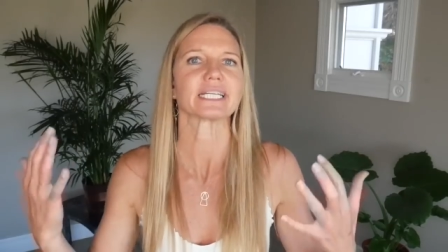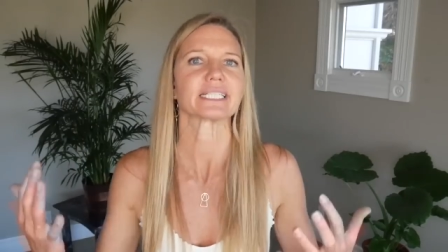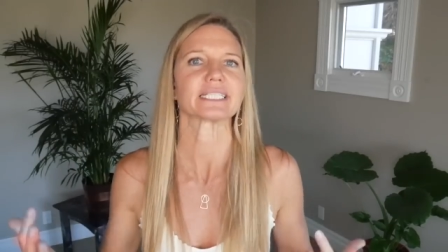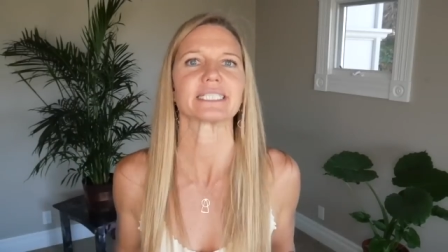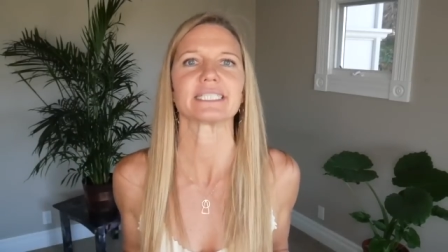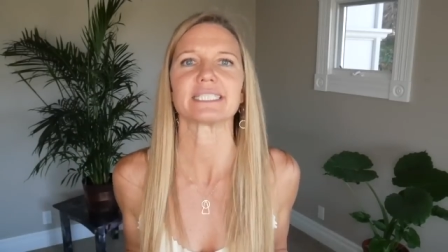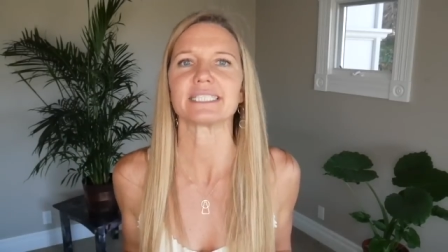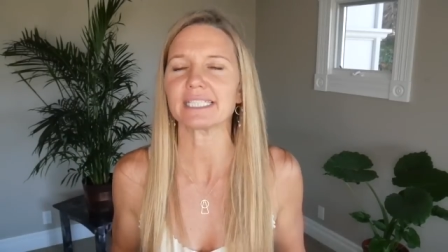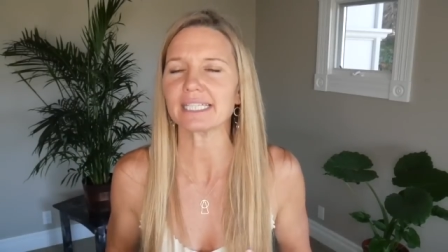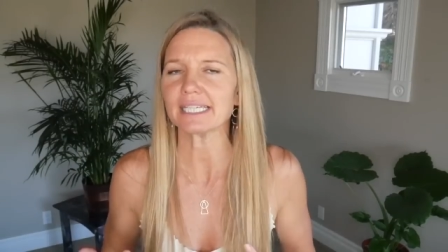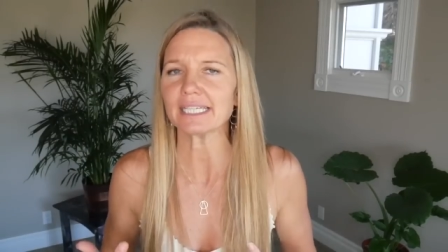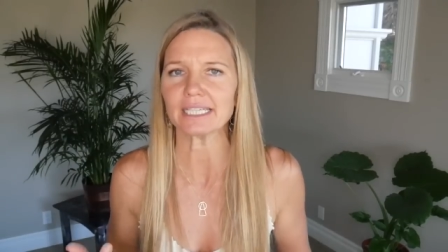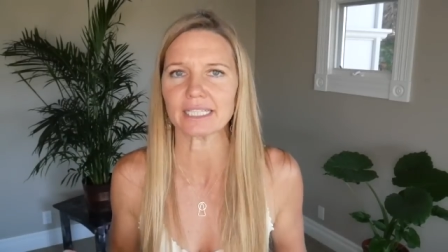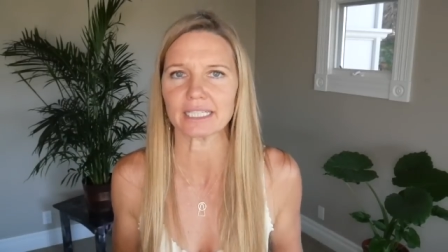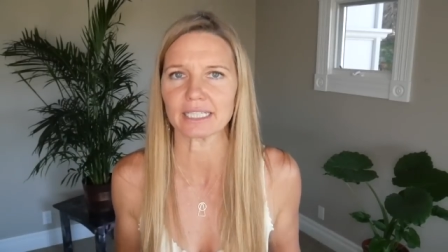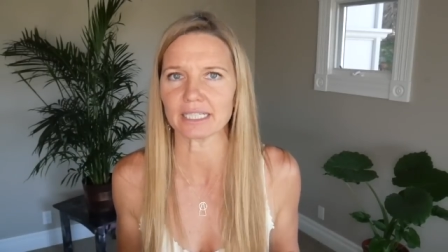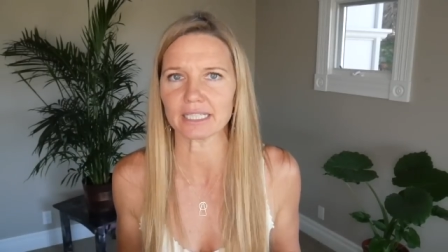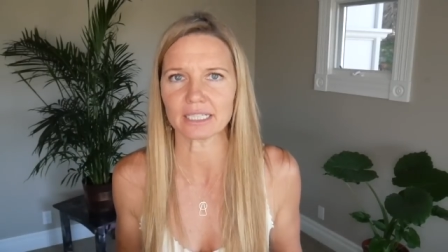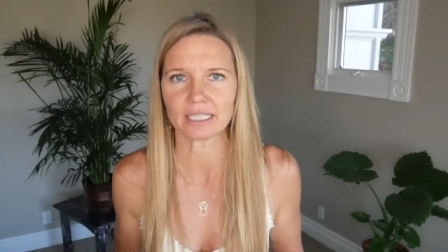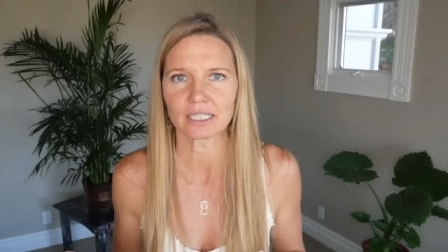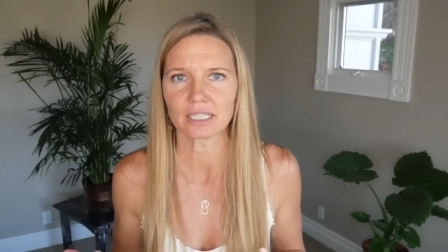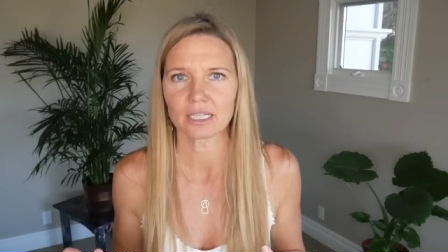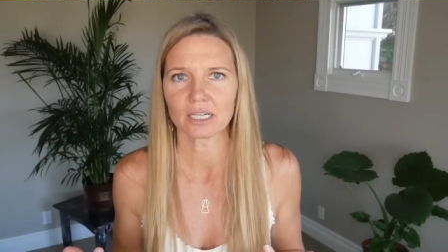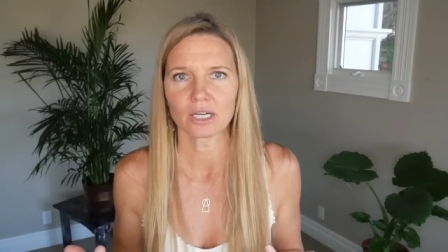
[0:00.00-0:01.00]

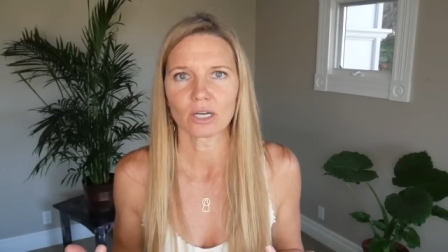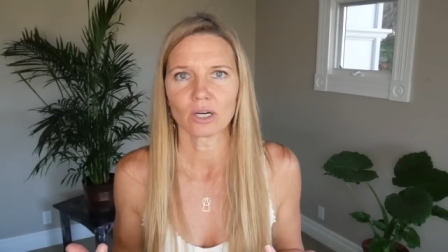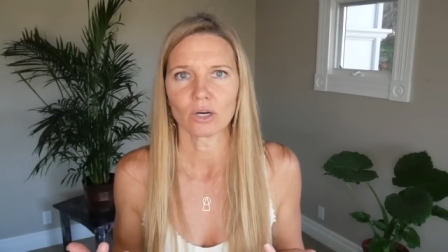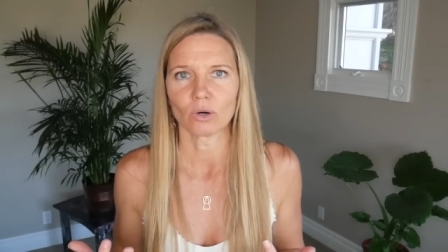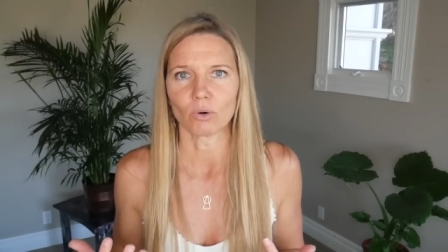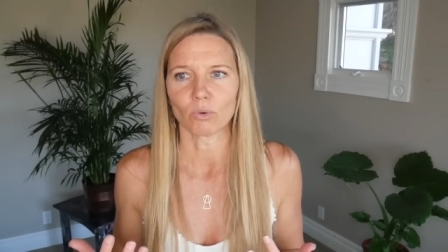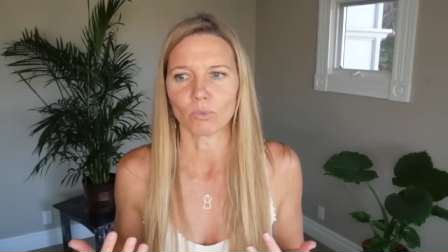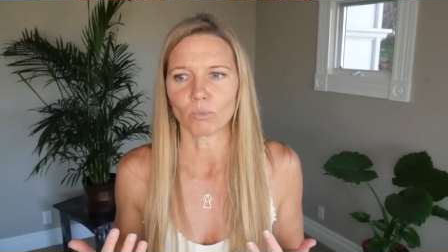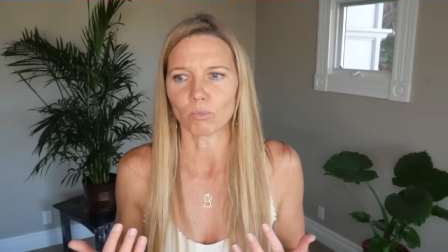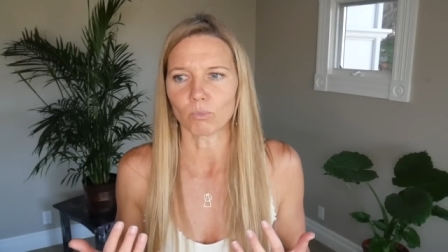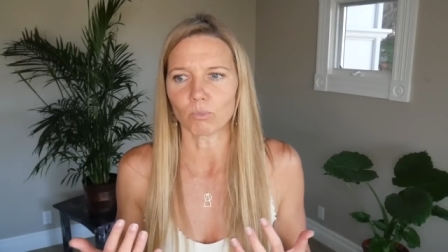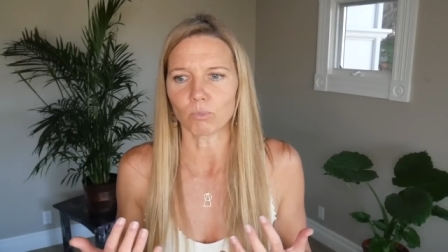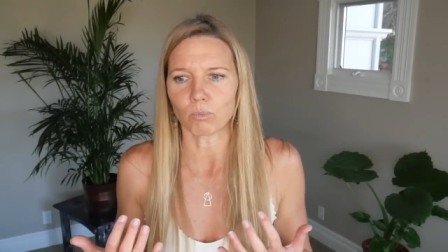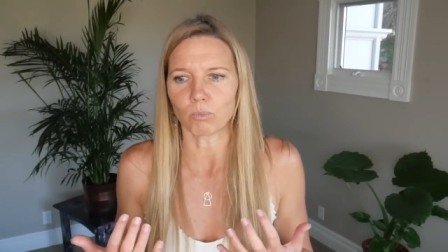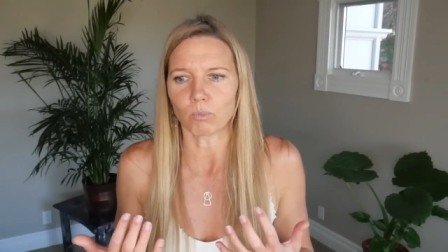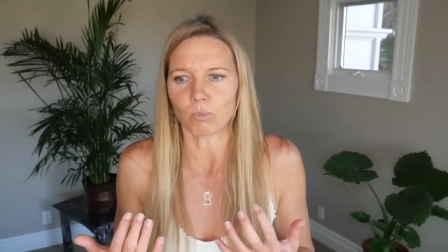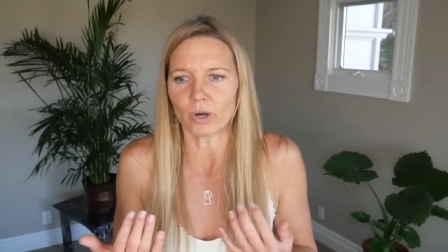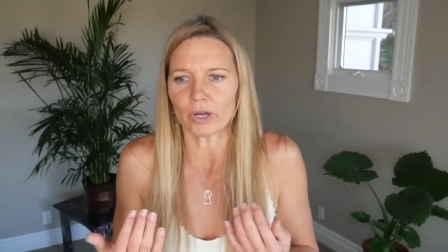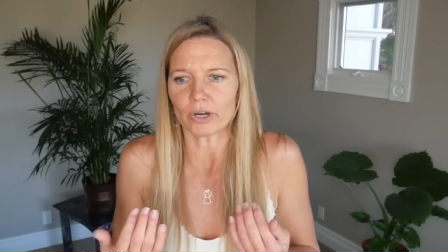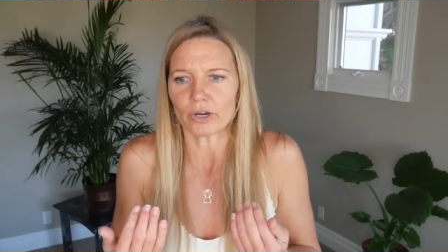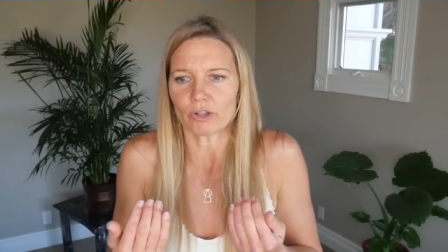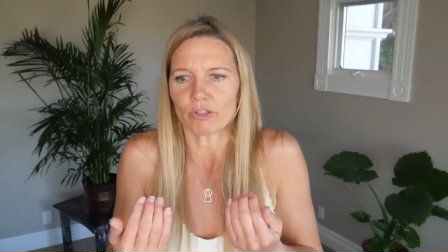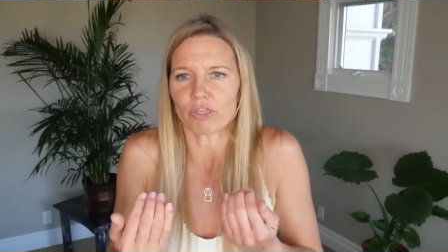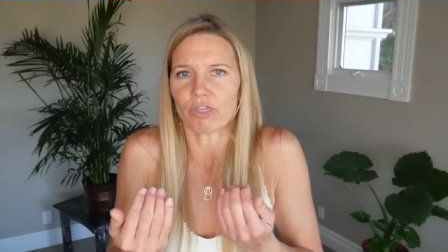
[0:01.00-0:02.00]
exceed
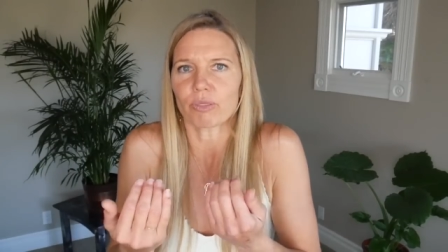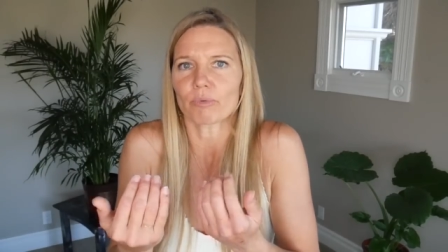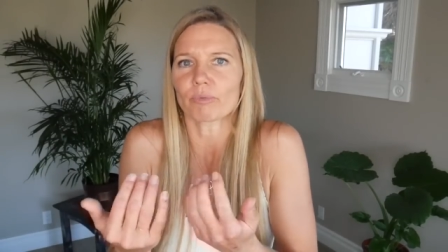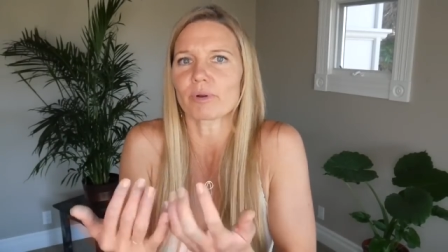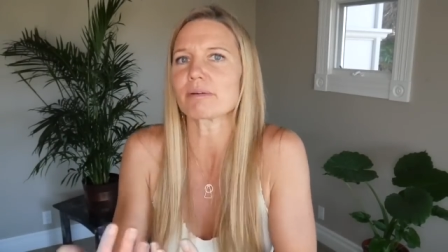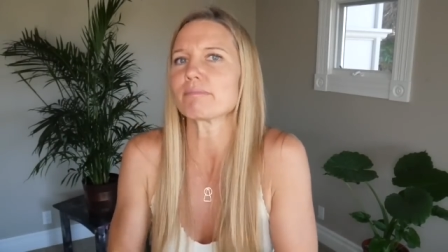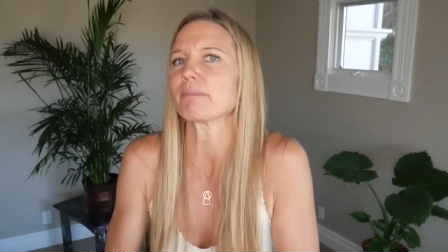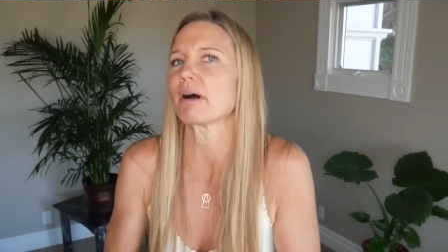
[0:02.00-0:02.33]
what a three